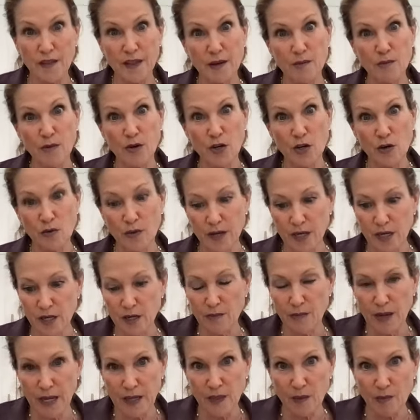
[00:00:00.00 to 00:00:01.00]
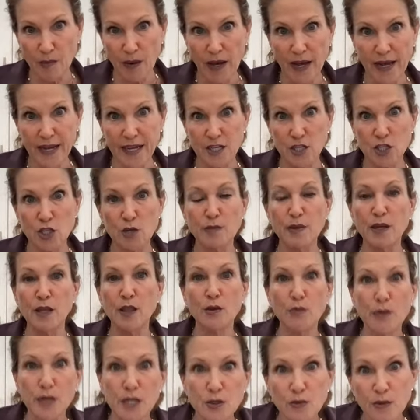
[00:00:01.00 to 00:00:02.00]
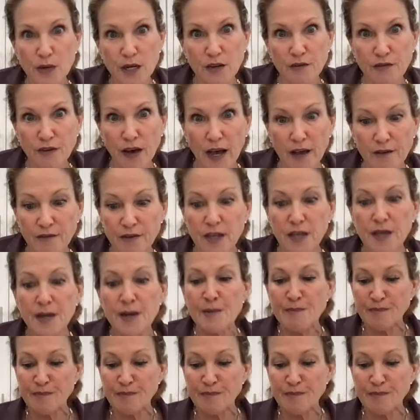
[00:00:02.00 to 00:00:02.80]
And then when you're ready to make the pie, it should be 325.